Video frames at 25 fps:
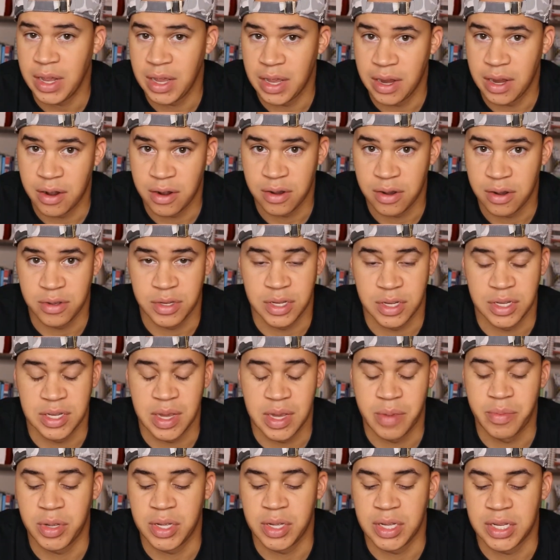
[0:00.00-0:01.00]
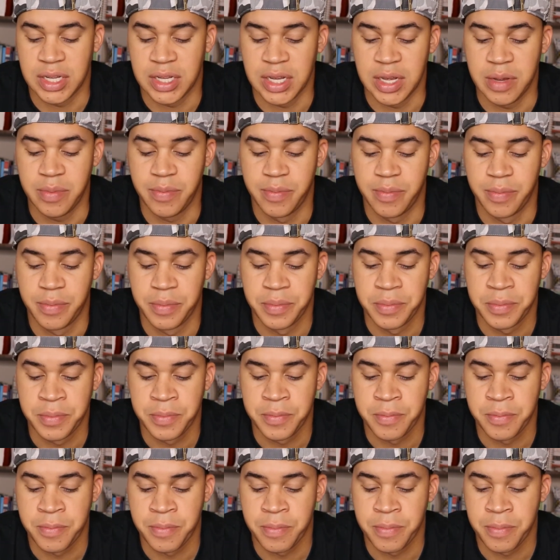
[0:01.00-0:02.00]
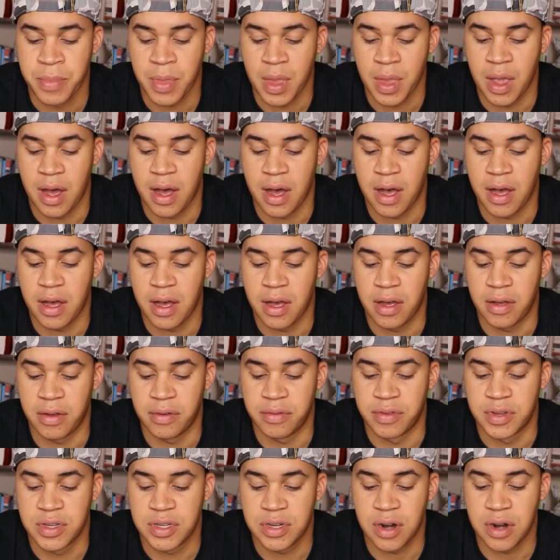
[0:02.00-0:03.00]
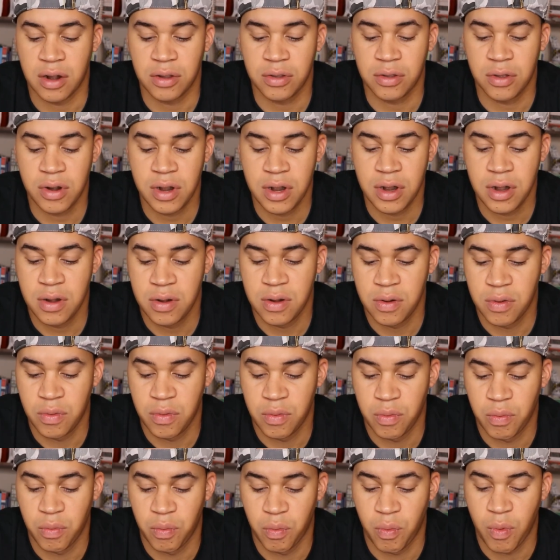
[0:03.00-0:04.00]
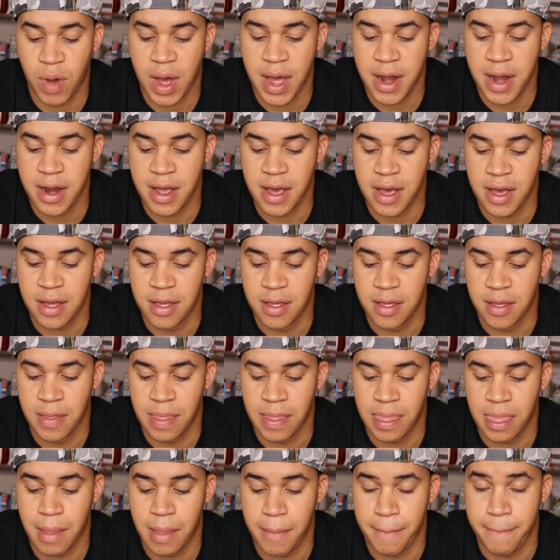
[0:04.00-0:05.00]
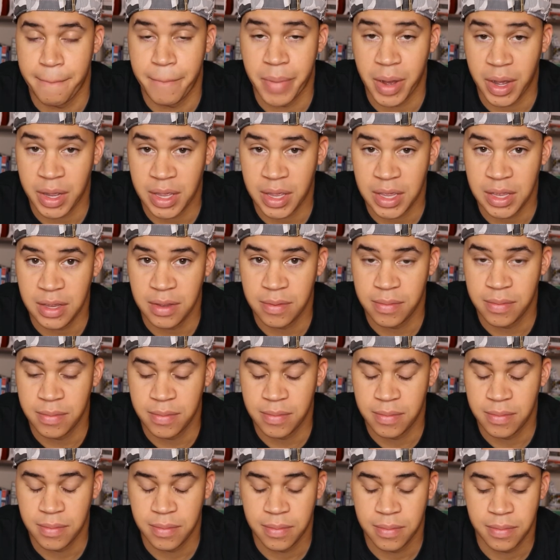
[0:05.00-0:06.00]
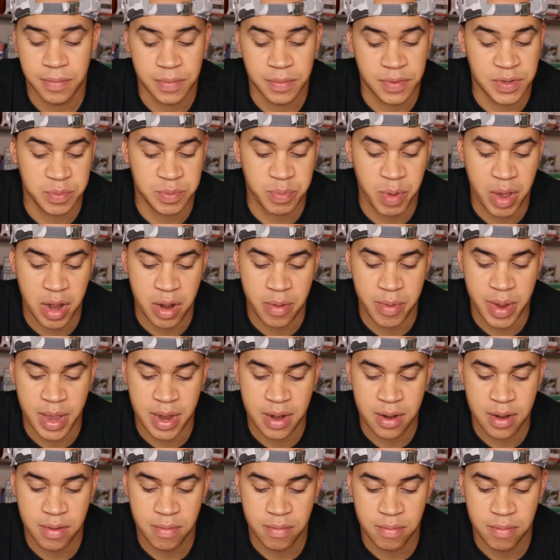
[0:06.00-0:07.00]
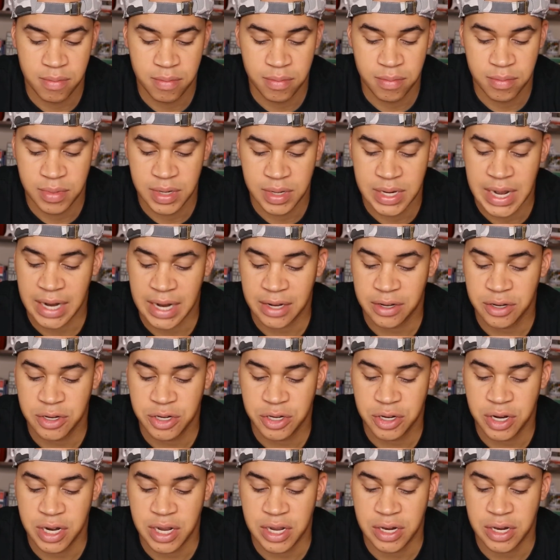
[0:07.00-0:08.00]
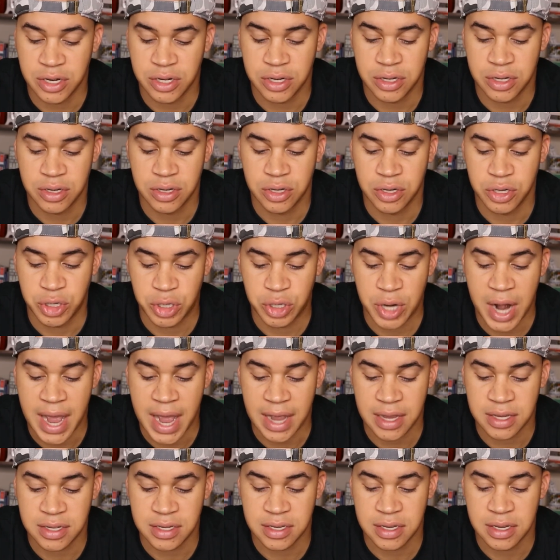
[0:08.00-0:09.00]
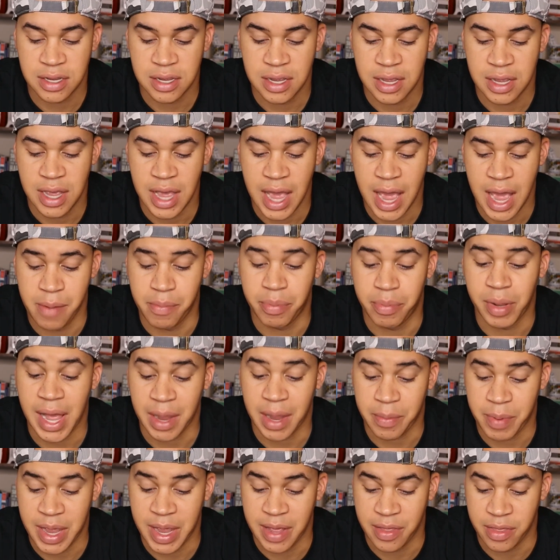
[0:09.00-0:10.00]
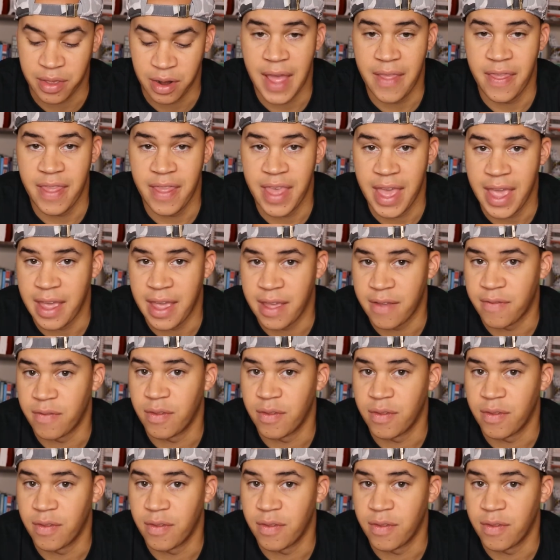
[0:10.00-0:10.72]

heroes assemble a team of Star-Lord, Wanda, Bucky, Spider-Man, Doctor Strange, Drax, and Black Panther. And they